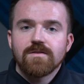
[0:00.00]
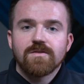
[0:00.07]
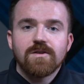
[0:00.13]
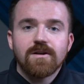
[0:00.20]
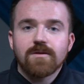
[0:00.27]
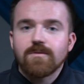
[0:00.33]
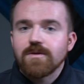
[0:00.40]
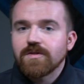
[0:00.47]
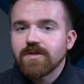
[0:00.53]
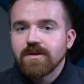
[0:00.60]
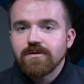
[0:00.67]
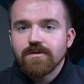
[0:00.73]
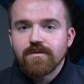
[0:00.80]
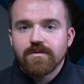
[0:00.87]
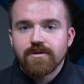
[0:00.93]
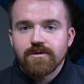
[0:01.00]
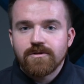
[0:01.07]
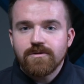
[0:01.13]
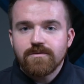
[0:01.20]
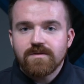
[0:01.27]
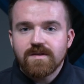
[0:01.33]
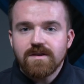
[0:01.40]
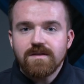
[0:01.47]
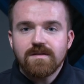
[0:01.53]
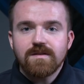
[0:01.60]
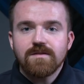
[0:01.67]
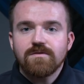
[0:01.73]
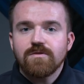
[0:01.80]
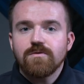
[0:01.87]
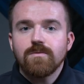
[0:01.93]
SonicWall sent over the new
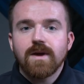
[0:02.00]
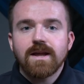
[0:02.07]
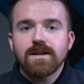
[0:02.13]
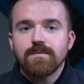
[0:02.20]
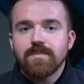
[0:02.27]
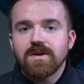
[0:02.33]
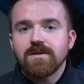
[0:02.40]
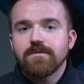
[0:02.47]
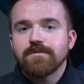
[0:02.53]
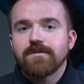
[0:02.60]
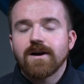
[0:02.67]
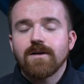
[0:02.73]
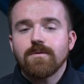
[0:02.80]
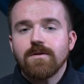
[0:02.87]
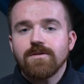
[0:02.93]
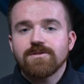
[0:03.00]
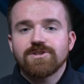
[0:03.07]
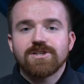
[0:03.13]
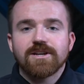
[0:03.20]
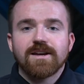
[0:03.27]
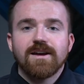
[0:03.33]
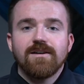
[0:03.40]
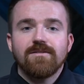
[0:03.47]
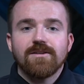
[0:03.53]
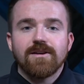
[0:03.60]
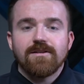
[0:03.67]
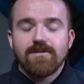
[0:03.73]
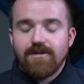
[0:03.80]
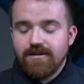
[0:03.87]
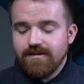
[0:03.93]
TZ280p firewall to check out,
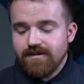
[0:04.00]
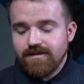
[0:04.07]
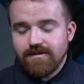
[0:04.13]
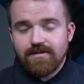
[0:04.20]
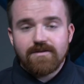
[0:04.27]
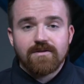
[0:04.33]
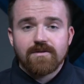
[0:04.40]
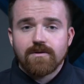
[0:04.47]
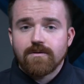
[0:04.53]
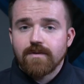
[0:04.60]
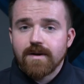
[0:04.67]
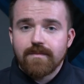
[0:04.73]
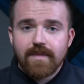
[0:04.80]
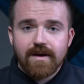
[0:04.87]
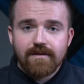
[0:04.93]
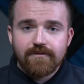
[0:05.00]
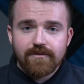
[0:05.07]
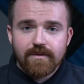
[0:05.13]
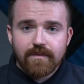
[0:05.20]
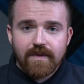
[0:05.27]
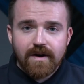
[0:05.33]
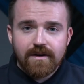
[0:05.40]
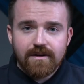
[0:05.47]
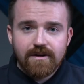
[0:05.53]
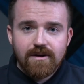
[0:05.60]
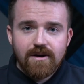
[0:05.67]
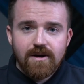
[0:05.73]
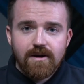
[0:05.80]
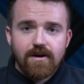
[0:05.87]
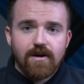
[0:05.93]
and honestly this is a great bang for the buck.
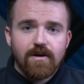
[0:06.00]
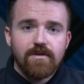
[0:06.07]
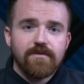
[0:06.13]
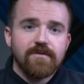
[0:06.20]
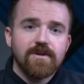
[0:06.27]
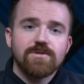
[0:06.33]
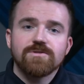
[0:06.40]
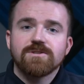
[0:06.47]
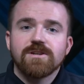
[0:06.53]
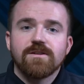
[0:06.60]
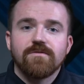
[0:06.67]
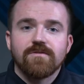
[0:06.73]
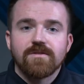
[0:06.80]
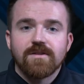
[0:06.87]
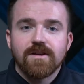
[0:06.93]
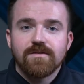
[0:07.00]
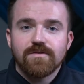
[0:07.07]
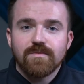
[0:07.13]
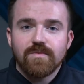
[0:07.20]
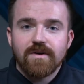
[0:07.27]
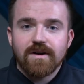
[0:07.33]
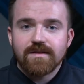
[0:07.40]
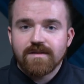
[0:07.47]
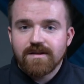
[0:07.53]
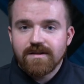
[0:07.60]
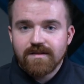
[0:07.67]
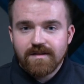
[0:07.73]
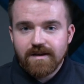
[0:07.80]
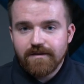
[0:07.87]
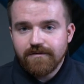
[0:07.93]
All the feature set of an enterprise
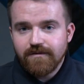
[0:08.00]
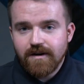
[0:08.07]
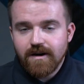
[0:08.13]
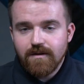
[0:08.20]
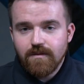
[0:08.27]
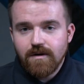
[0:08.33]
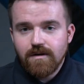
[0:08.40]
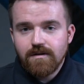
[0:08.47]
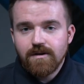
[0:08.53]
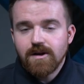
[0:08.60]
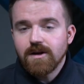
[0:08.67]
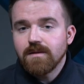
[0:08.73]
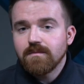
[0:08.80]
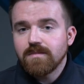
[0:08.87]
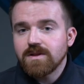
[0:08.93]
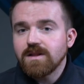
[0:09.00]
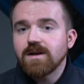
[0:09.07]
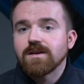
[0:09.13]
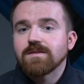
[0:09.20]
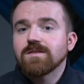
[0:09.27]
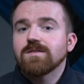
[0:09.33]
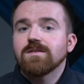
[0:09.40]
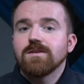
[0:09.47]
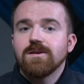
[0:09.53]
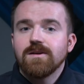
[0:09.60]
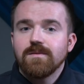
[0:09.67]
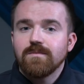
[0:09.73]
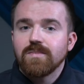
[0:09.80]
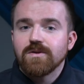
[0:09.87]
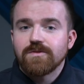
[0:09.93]
NSA firewall, plus
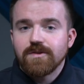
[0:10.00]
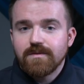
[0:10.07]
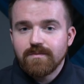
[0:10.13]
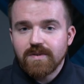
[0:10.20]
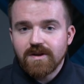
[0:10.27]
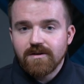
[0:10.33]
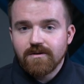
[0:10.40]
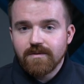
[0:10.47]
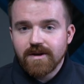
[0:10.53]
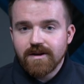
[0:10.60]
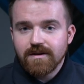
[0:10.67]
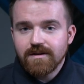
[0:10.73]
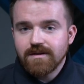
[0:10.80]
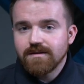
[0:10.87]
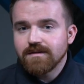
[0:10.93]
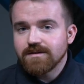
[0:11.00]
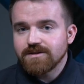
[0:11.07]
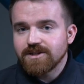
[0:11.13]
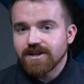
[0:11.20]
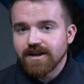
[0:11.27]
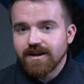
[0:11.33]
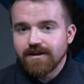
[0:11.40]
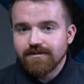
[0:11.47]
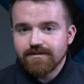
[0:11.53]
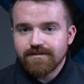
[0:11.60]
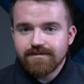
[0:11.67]
built-in PoE. Let's check it out.